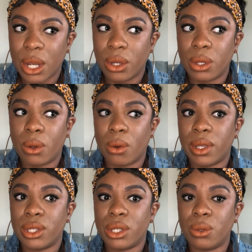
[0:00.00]
Are you going
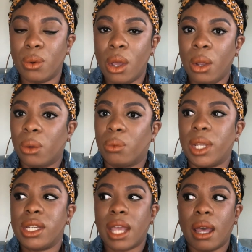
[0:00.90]
to
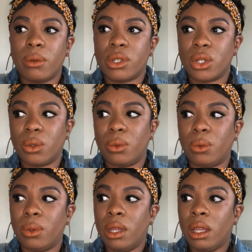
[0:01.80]
reach out
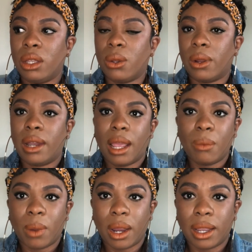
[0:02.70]
to your
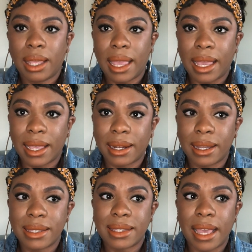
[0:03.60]
network and
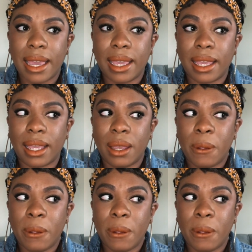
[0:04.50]
say,